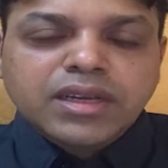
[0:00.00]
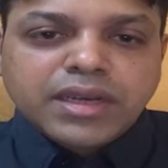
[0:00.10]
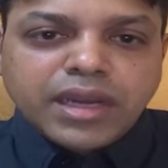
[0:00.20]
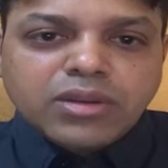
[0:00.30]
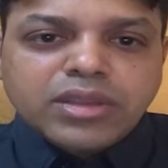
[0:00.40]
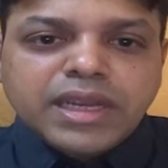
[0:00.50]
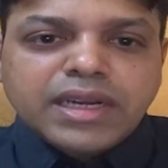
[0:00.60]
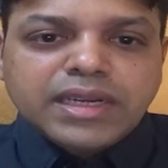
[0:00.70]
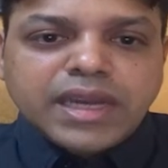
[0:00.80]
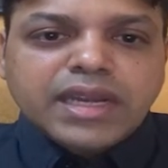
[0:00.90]
Now, the
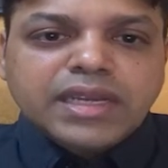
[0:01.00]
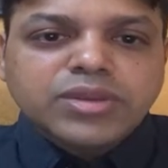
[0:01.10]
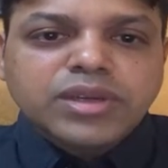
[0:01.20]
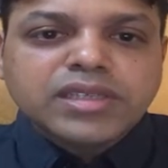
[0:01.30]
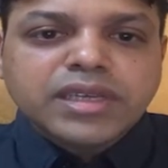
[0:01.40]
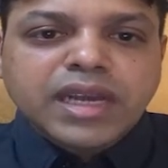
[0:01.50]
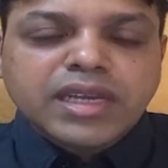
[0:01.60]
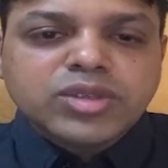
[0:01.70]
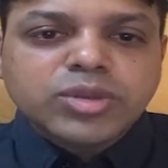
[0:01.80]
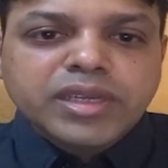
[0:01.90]
entire education
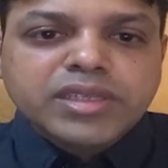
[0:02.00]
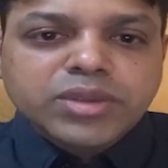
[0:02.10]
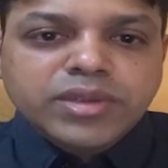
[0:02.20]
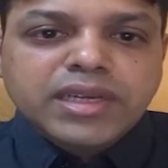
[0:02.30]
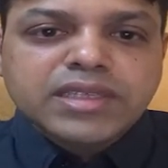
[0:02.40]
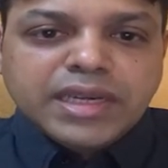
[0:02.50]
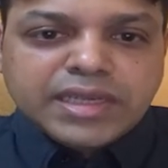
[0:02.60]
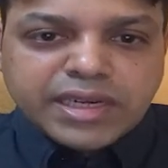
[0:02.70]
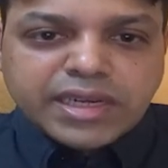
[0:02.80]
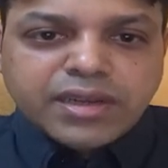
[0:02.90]
has to be student
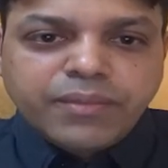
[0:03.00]
centric.